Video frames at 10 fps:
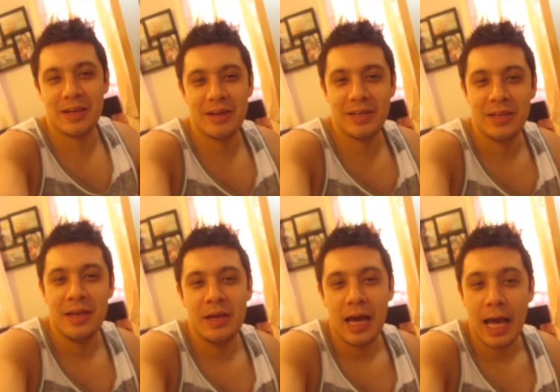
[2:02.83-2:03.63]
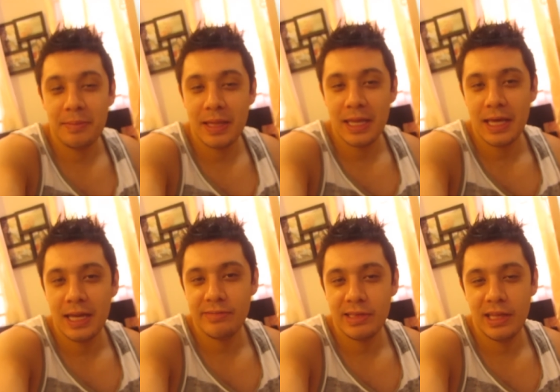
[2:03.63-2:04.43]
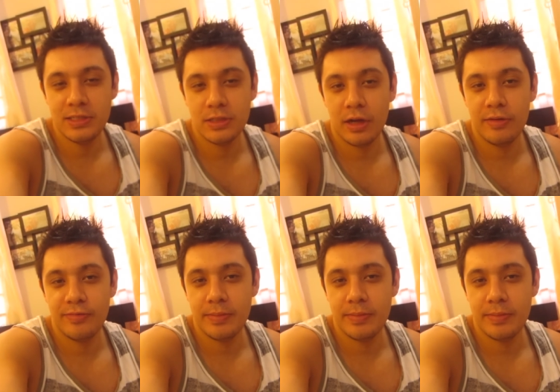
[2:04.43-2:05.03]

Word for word: there, and I'm getting kind of a late start.